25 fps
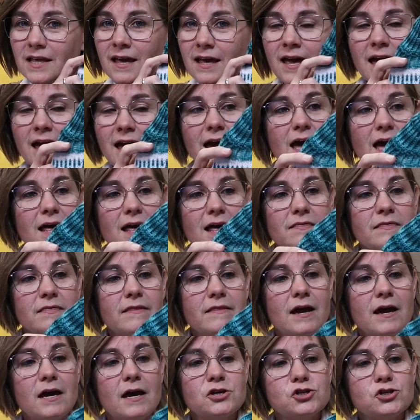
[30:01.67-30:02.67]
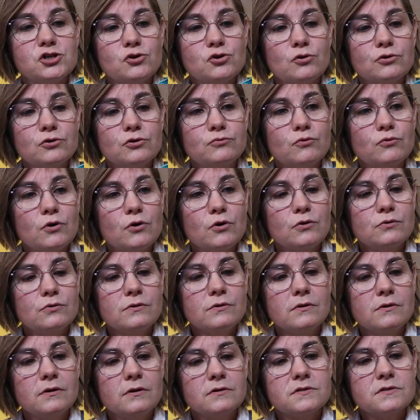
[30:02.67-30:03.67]
And the short row
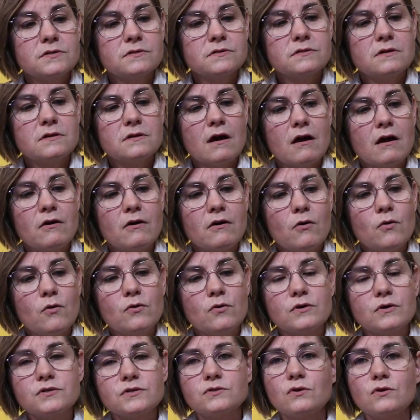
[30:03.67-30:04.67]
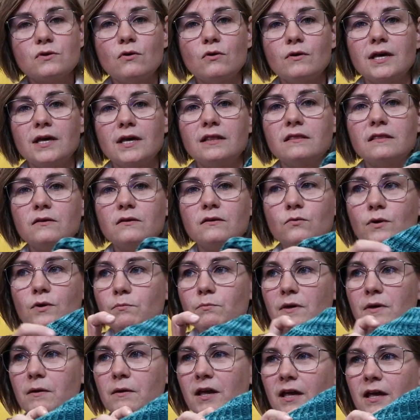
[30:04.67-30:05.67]
ropes are also in the
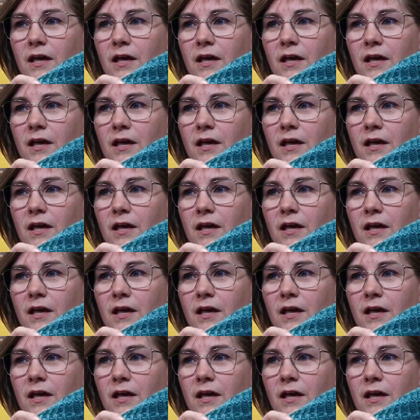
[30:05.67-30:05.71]
ribbing.